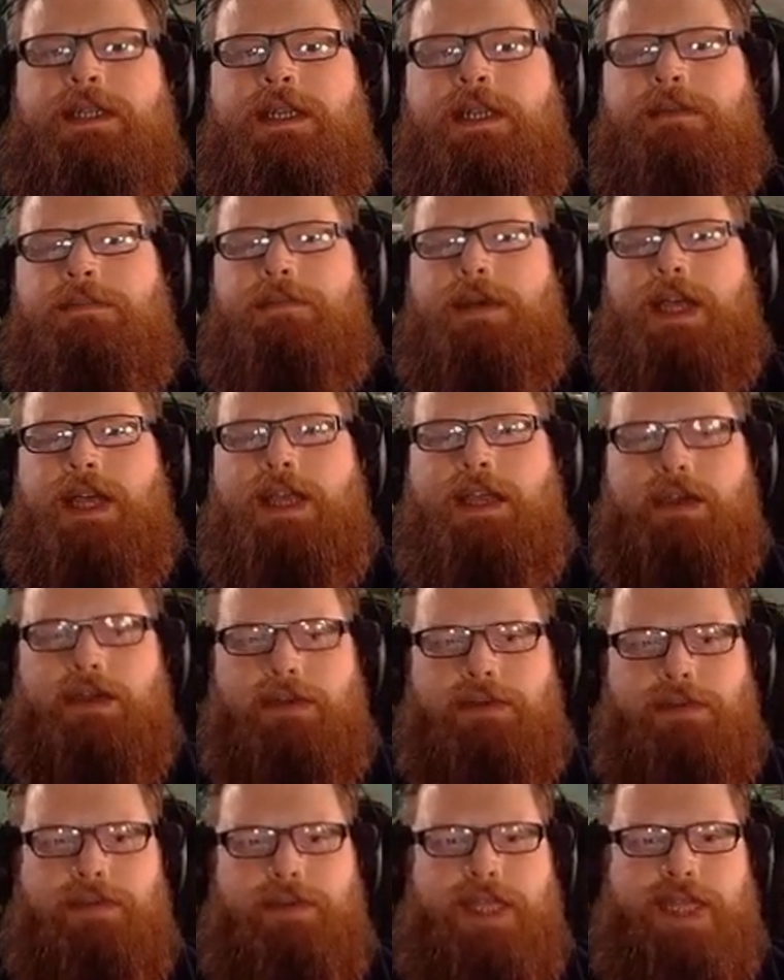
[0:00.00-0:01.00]
But hey
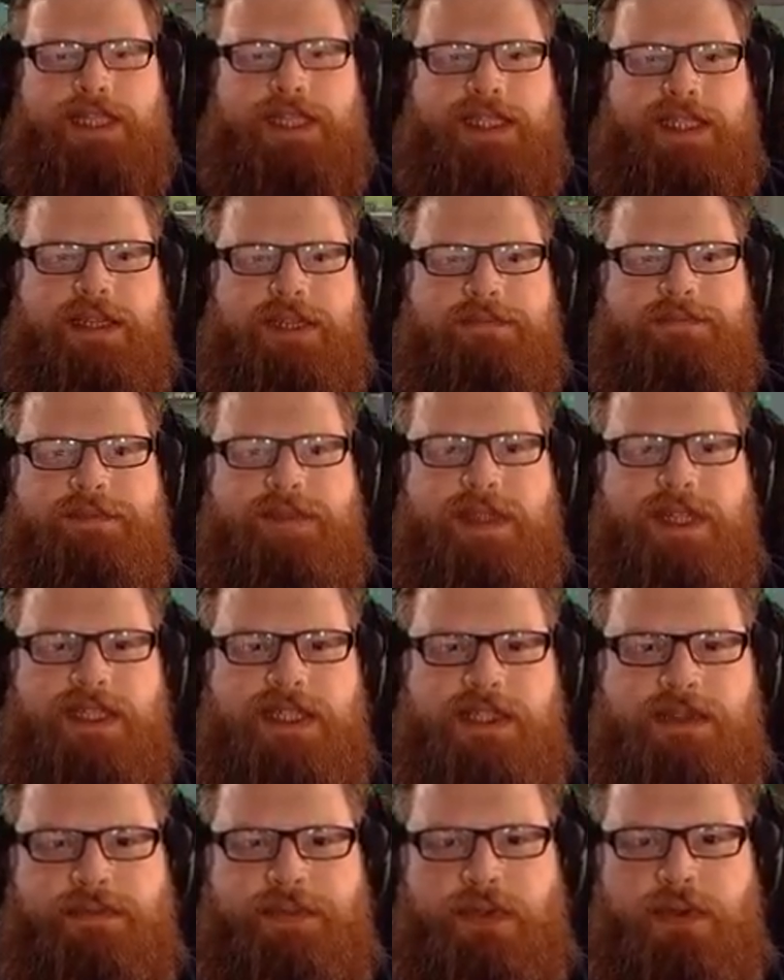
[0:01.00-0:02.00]
ho, we'll get to that.
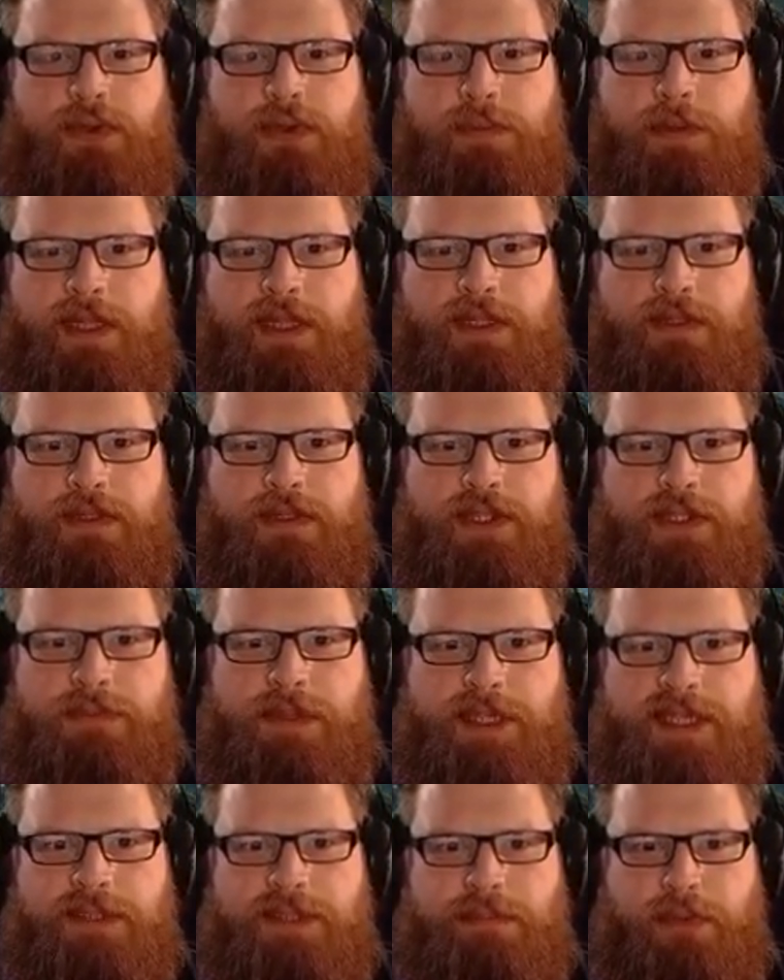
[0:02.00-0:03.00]
Let's fuel up our little
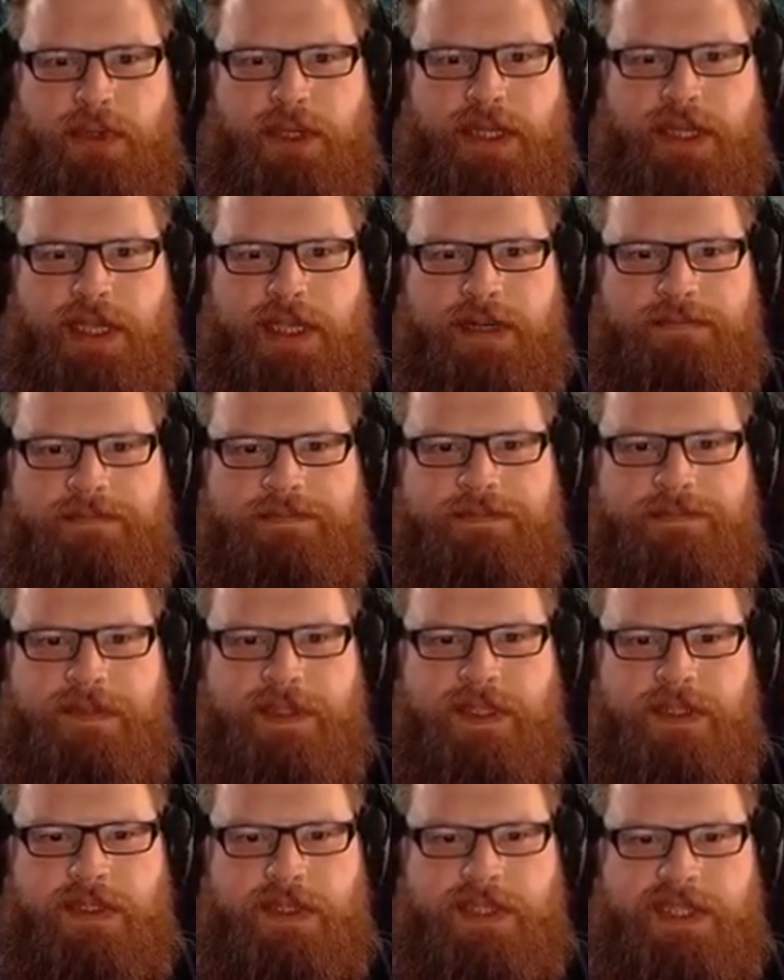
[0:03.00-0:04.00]
space boy again,
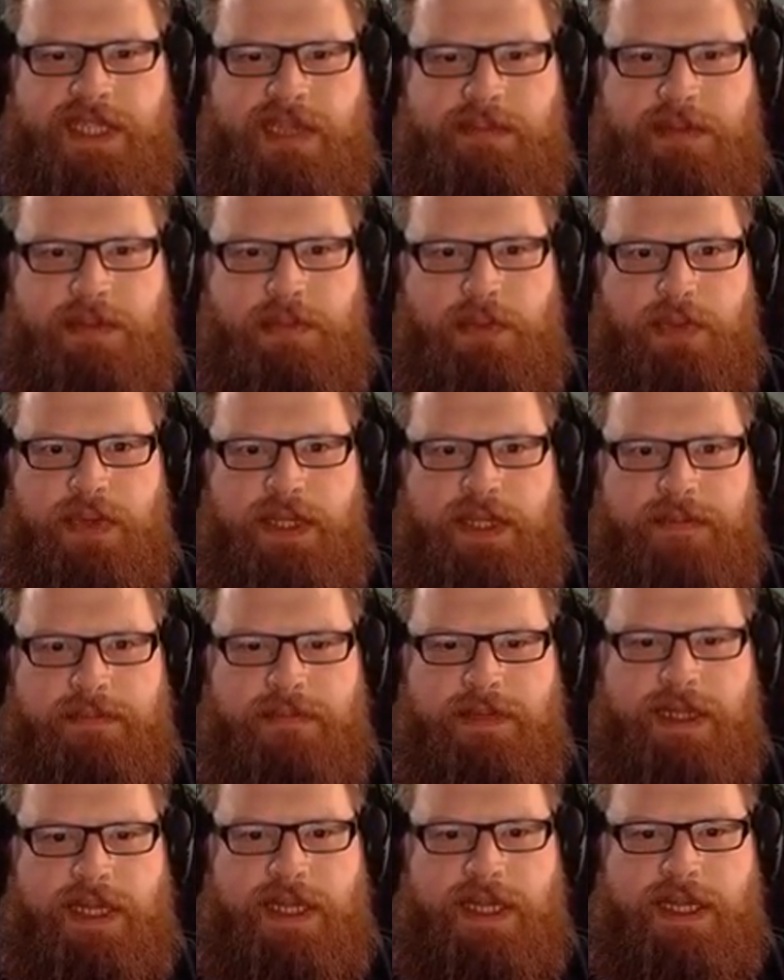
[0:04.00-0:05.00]
little steamy boy,
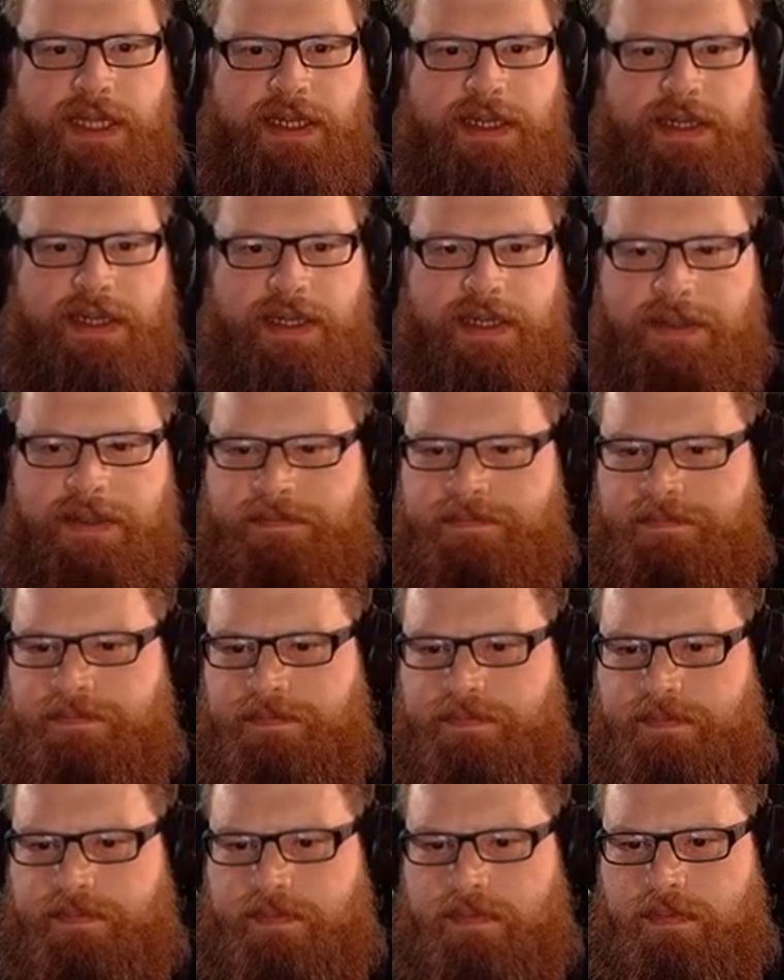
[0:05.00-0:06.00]
and
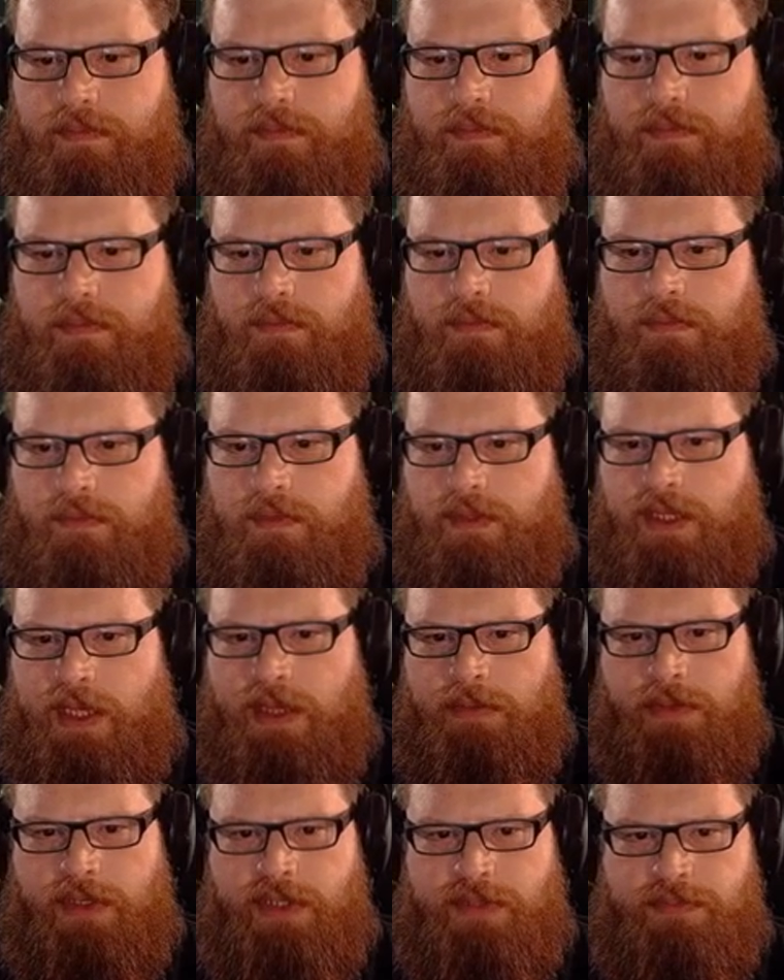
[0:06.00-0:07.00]

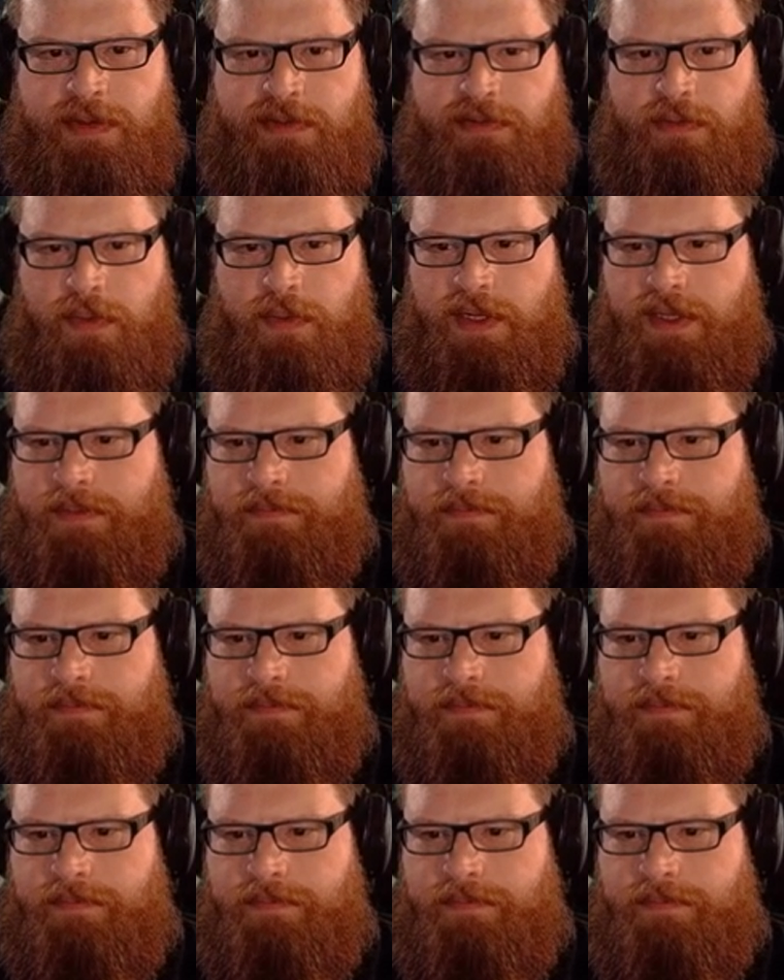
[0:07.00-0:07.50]
get him on his merry way.